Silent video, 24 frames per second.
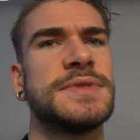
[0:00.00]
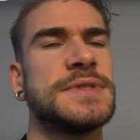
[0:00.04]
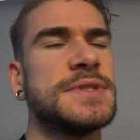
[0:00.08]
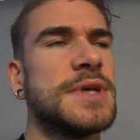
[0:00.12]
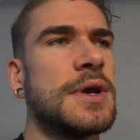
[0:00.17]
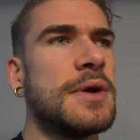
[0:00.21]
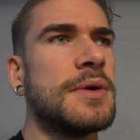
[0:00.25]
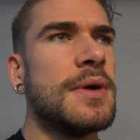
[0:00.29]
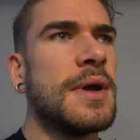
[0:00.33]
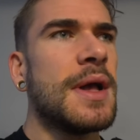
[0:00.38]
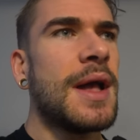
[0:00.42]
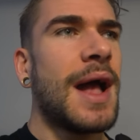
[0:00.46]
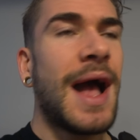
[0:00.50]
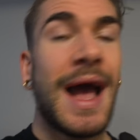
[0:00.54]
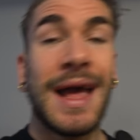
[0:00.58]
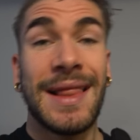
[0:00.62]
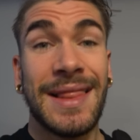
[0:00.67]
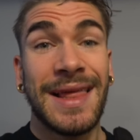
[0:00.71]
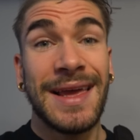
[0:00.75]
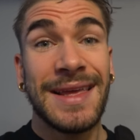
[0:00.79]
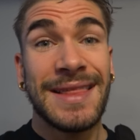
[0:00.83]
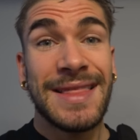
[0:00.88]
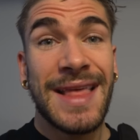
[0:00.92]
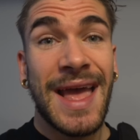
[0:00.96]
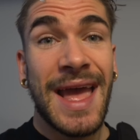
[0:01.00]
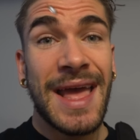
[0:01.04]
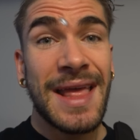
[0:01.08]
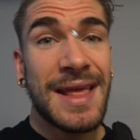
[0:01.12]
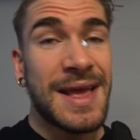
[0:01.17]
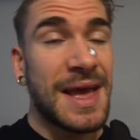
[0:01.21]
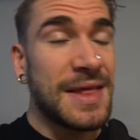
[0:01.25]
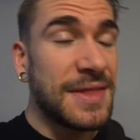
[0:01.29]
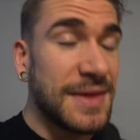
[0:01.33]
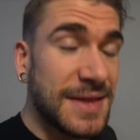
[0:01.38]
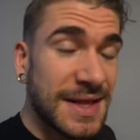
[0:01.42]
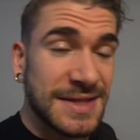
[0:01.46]
So I like
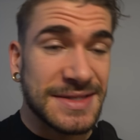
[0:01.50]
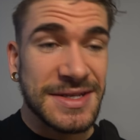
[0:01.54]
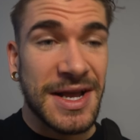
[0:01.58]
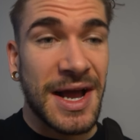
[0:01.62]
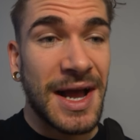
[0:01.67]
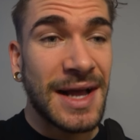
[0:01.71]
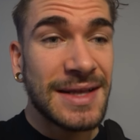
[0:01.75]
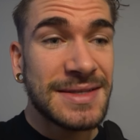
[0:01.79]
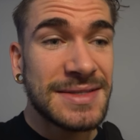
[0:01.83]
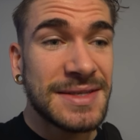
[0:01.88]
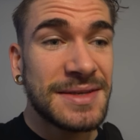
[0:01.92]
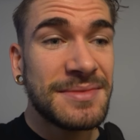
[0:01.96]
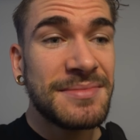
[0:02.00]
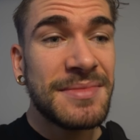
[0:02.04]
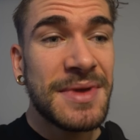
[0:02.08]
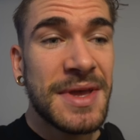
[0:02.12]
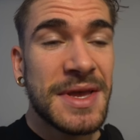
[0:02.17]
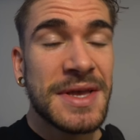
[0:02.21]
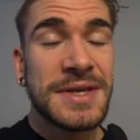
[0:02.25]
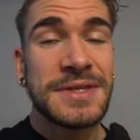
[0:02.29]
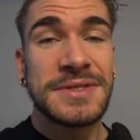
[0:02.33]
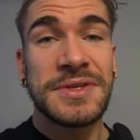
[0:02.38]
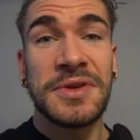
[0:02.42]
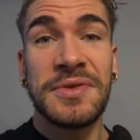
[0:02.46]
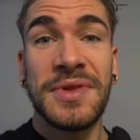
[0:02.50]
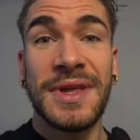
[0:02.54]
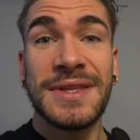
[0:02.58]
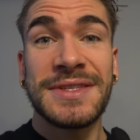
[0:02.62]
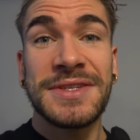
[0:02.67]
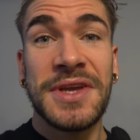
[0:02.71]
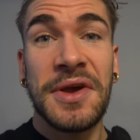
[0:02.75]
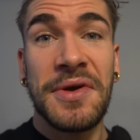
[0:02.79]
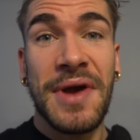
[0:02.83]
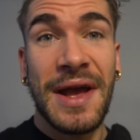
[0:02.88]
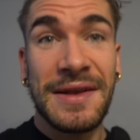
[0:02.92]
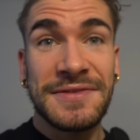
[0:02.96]
that. I think that's awesome. So
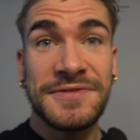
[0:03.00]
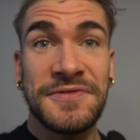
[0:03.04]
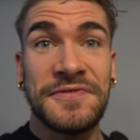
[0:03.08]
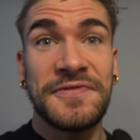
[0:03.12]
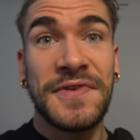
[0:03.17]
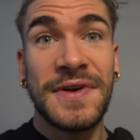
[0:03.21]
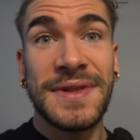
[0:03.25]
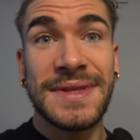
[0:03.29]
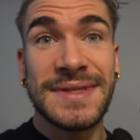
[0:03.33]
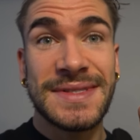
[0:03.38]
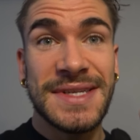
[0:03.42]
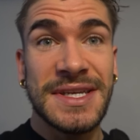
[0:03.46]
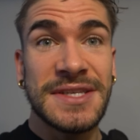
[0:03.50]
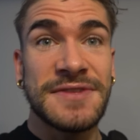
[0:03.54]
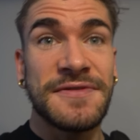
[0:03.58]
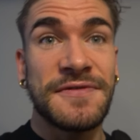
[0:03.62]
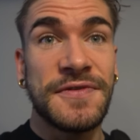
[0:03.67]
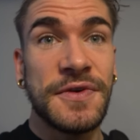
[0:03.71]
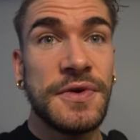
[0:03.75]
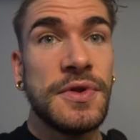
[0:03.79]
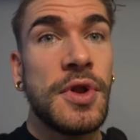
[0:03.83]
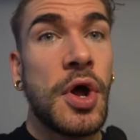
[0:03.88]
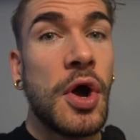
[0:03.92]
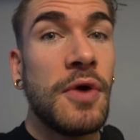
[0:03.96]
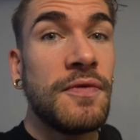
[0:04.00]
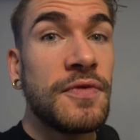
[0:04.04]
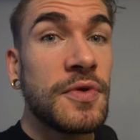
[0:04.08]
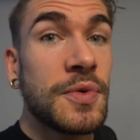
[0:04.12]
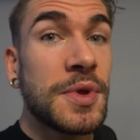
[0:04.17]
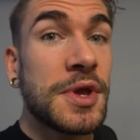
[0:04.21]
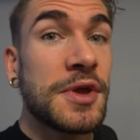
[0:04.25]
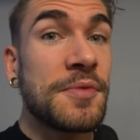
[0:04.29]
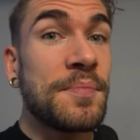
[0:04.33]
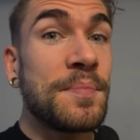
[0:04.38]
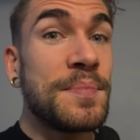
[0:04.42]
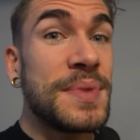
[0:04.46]
let's go have some fun, let's eat some food. Hopefully
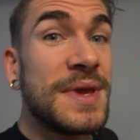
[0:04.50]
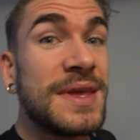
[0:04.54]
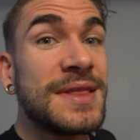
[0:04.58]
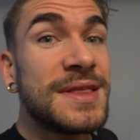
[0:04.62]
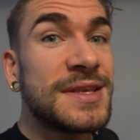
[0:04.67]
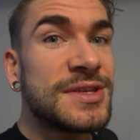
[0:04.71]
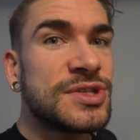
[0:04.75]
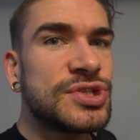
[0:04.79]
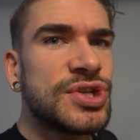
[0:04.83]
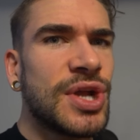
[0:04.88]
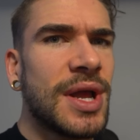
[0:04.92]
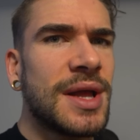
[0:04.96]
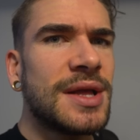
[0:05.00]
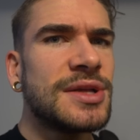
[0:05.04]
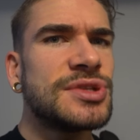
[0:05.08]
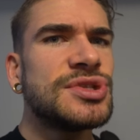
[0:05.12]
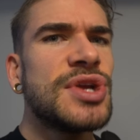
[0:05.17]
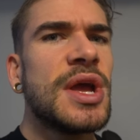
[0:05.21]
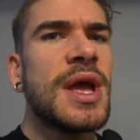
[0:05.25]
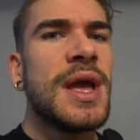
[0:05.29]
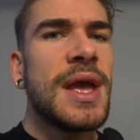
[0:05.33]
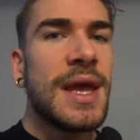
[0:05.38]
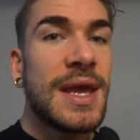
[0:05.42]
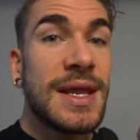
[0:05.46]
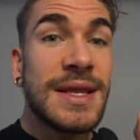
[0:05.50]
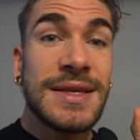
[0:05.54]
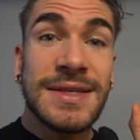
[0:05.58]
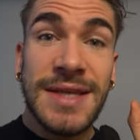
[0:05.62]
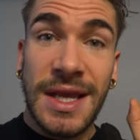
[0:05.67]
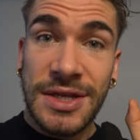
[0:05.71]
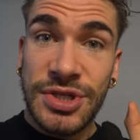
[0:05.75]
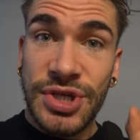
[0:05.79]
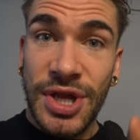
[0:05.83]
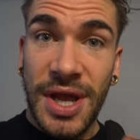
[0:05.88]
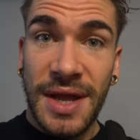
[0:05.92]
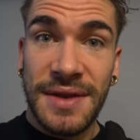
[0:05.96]
we can beat this challenge. It is
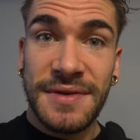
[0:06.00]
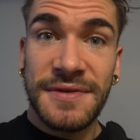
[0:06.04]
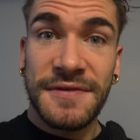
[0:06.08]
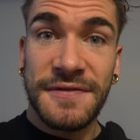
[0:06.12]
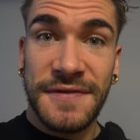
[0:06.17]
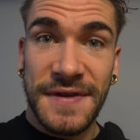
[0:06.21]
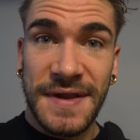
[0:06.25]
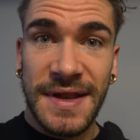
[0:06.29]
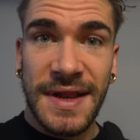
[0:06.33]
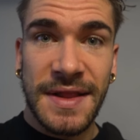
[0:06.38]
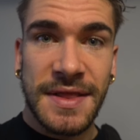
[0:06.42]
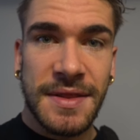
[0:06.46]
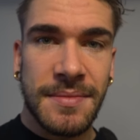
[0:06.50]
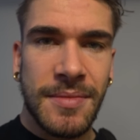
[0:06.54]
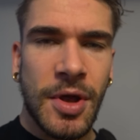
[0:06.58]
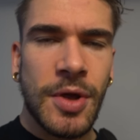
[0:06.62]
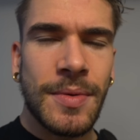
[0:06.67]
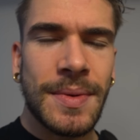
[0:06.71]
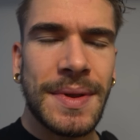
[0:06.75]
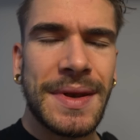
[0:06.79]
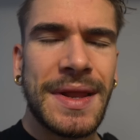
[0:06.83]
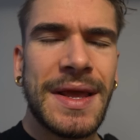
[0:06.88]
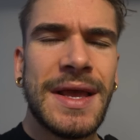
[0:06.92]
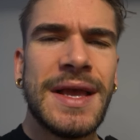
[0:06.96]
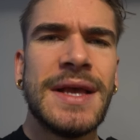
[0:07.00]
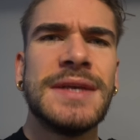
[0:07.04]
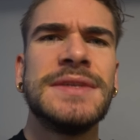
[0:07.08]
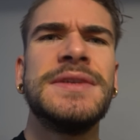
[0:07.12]
actually undefeated at the moment.